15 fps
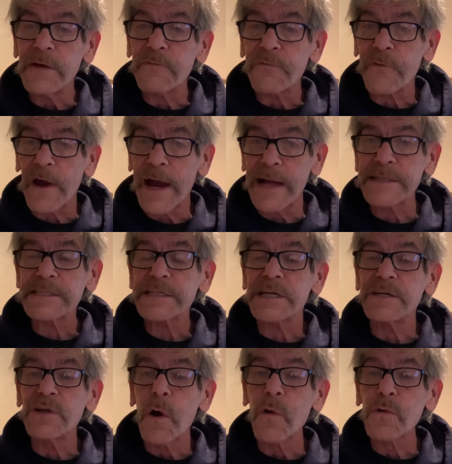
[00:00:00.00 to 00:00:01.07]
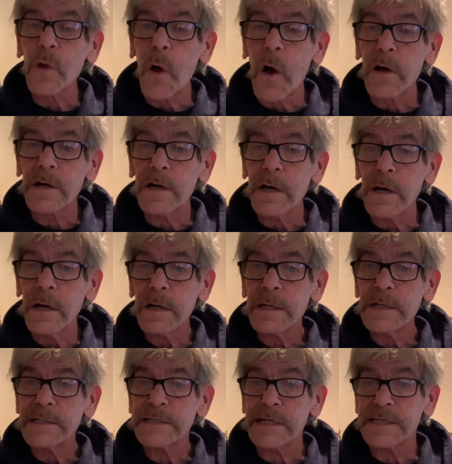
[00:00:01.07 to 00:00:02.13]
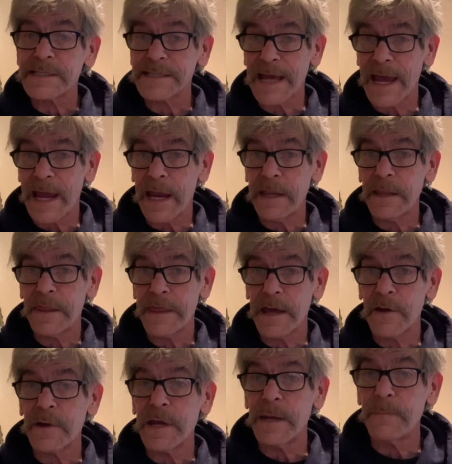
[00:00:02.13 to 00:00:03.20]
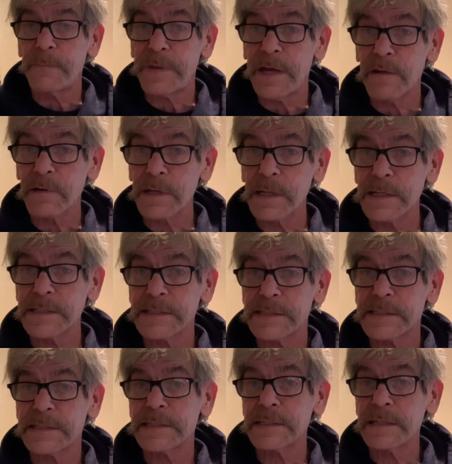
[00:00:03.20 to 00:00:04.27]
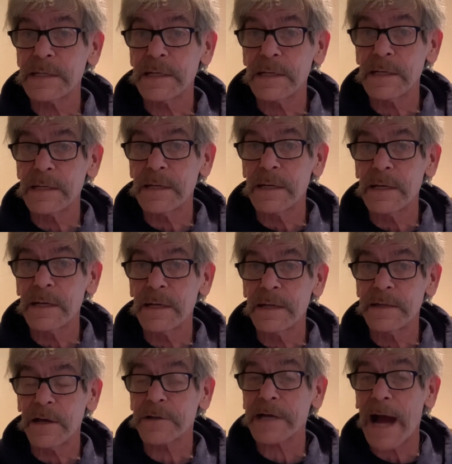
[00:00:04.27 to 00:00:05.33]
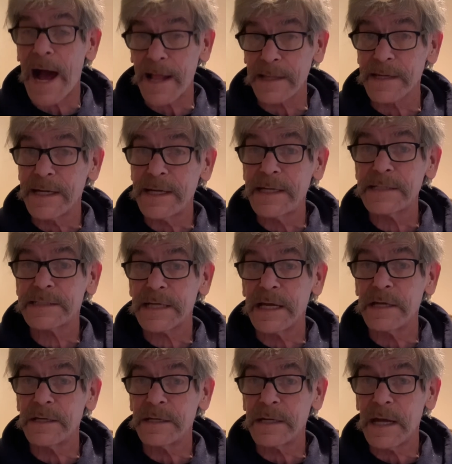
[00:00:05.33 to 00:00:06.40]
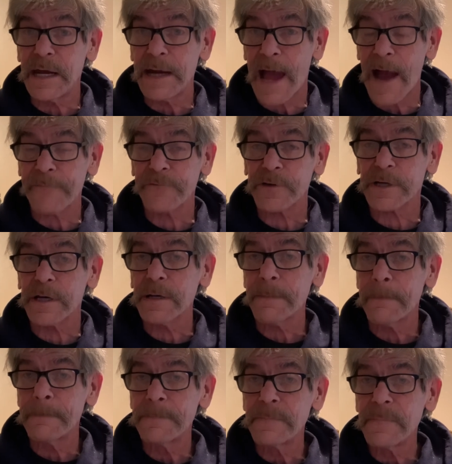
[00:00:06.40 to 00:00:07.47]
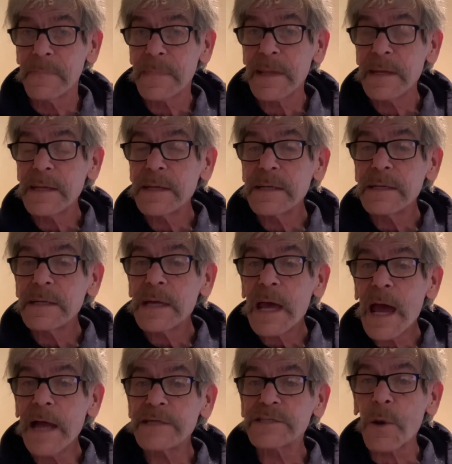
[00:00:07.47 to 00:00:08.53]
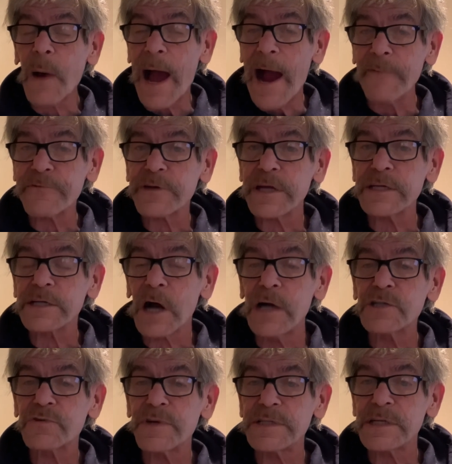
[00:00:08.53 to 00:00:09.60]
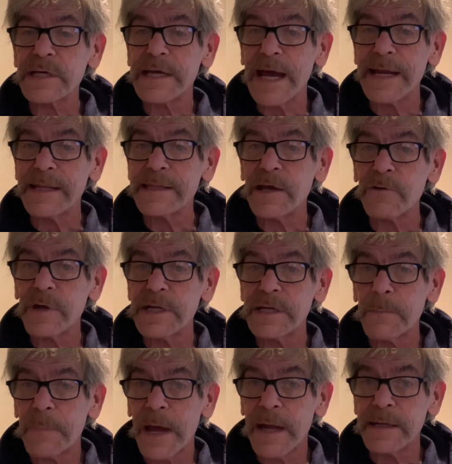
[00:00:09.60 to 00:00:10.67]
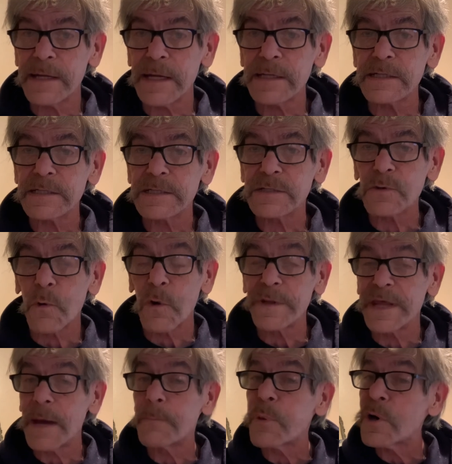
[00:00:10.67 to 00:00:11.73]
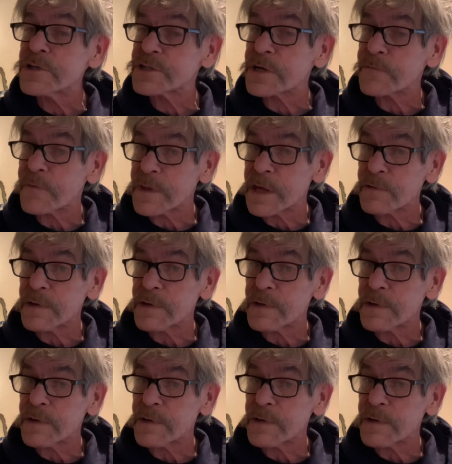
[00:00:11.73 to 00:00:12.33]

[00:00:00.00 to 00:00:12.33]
France can no longer sustain their imperialist, their colonies in Africa. And so African countries are getting their independence, or they're pushing for their